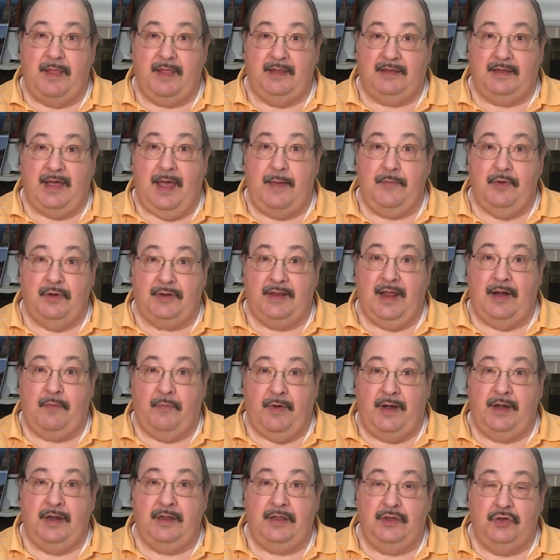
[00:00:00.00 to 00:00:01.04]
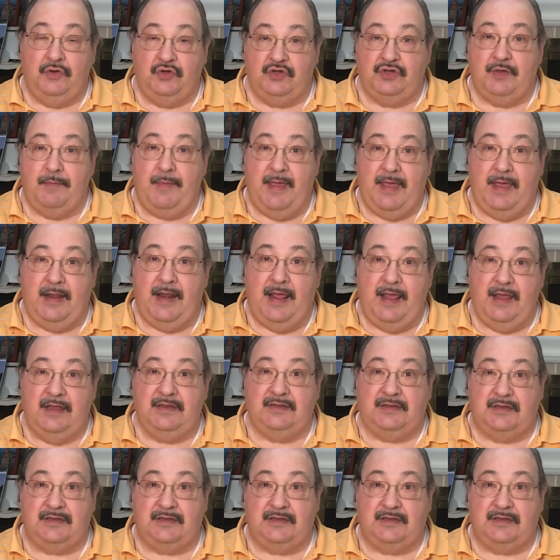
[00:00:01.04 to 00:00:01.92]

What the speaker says: the time you're getting ready to use the mayonnaise.